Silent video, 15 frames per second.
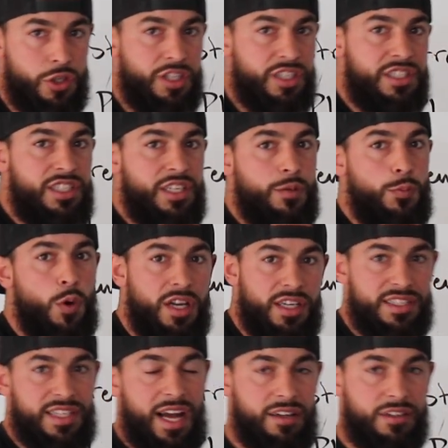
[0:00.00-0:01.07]
you can see what
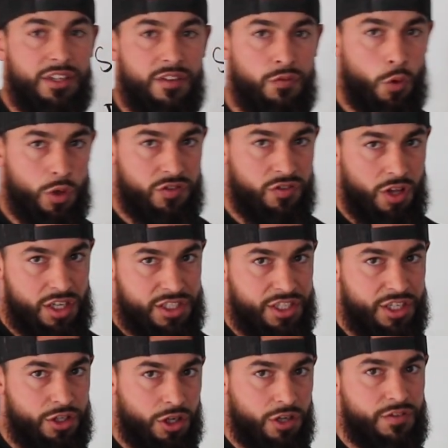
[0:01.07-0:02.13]
exactly the force
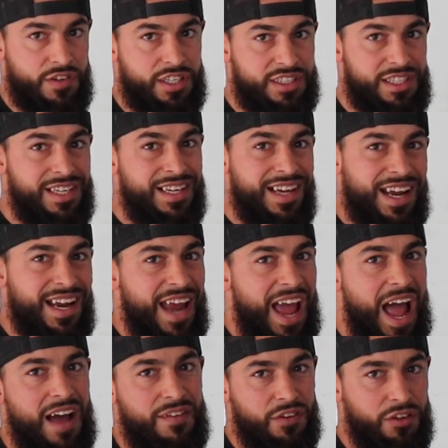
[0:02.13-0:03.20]
velocity curve is and
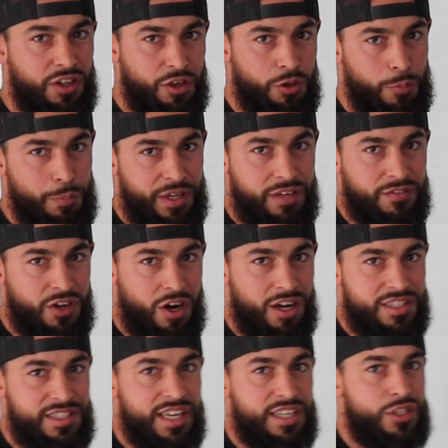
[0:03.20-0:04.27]
have a little bit of
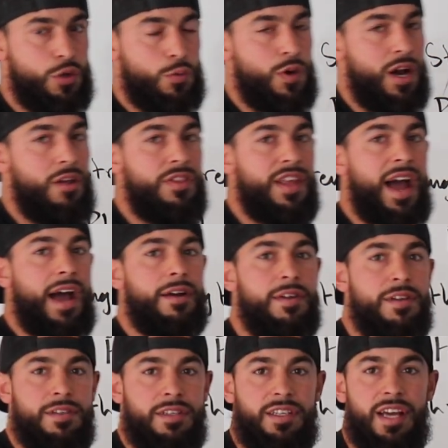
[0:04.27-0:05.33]
context around that,
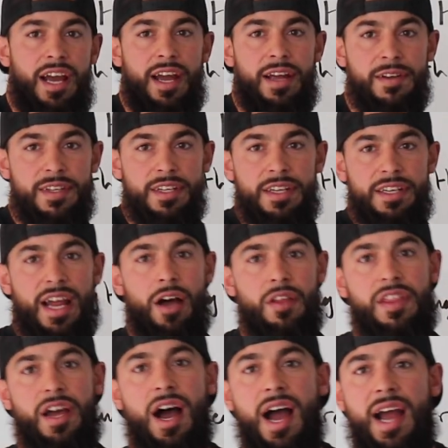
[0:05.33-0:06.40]
okay?
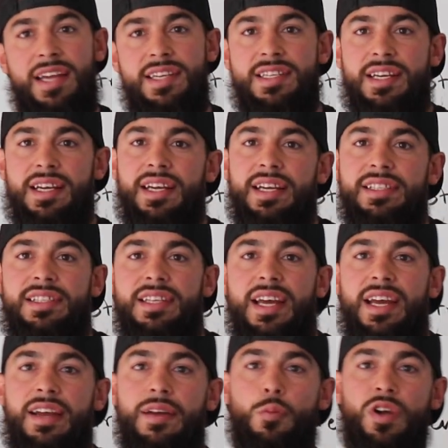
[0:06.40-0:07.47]
Now, the idea is
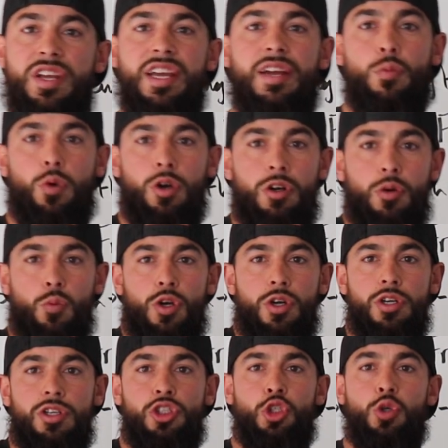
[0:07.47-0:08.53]
that, again,
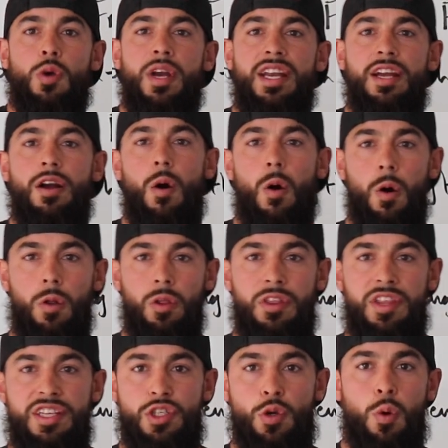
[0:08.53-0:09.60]
we're training all of
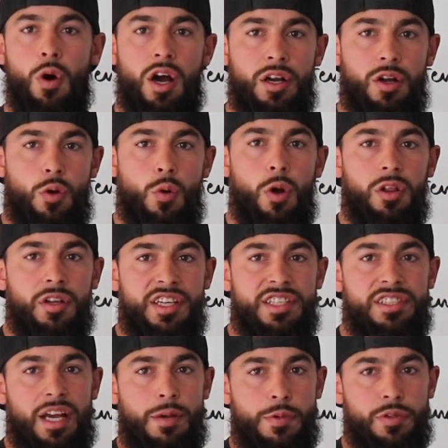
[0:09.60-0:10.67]
these
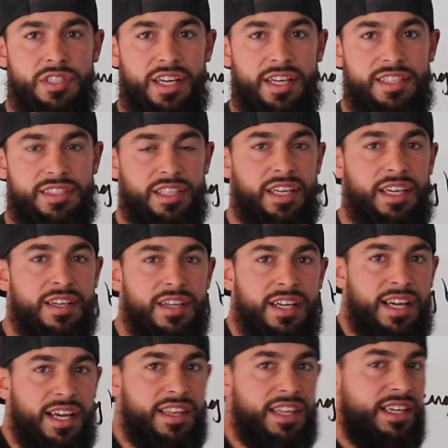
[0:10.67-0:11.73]
qualities simultaneously,
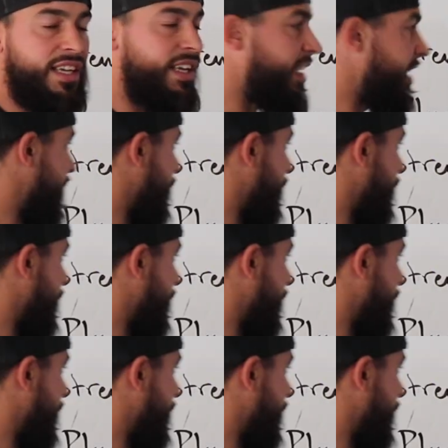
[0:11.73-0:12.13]
and the key